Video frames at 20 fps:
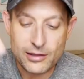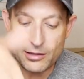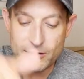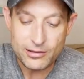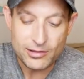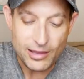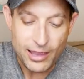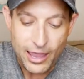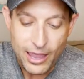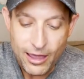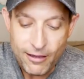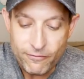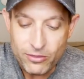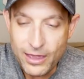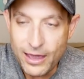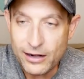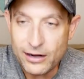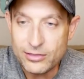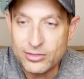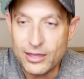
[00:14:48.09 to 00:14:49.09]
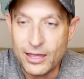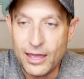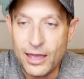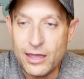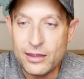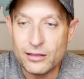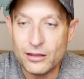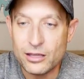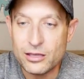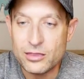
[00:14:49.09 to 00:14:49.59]
to have that at the
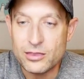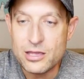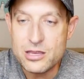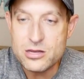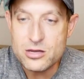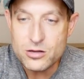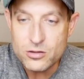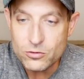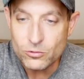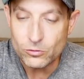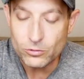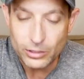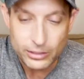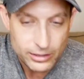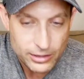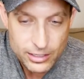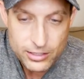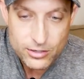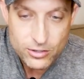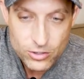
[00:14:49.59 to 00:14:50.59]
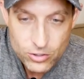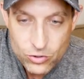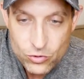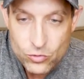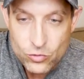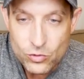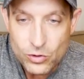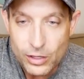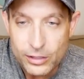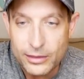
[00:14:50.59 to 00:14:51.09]
end, like they
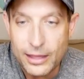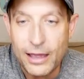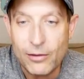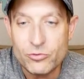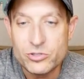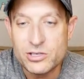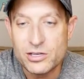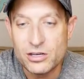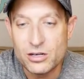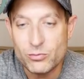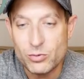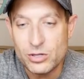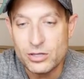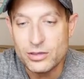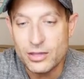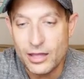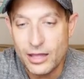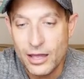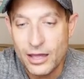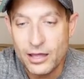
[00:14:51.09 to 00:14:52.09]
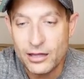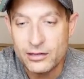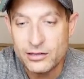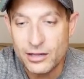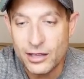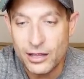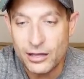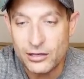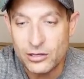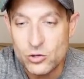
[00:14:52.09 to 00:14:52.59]
knew that was going to be at the end,
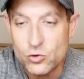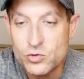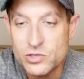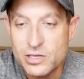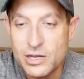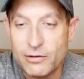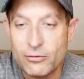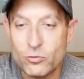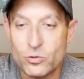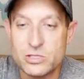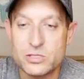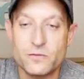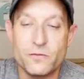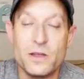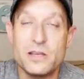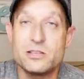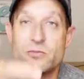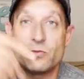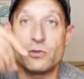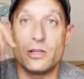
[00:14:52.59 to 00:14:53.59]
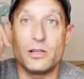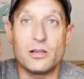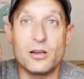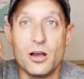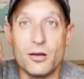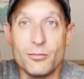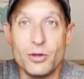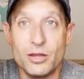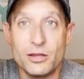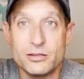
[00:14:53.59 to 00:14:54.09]
and you see everyone's face when they
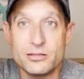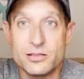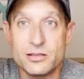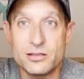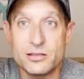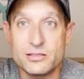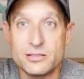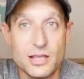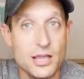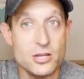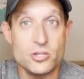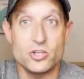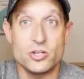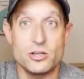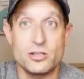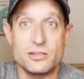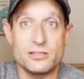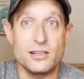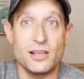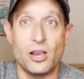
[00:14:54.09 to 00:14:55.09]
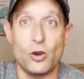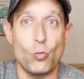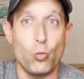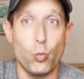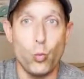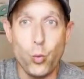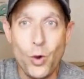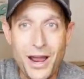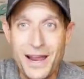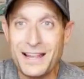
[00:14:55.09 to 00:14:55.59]
come into the station. It's like,
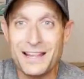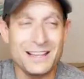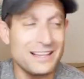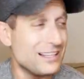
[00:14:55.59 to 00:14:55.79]
what?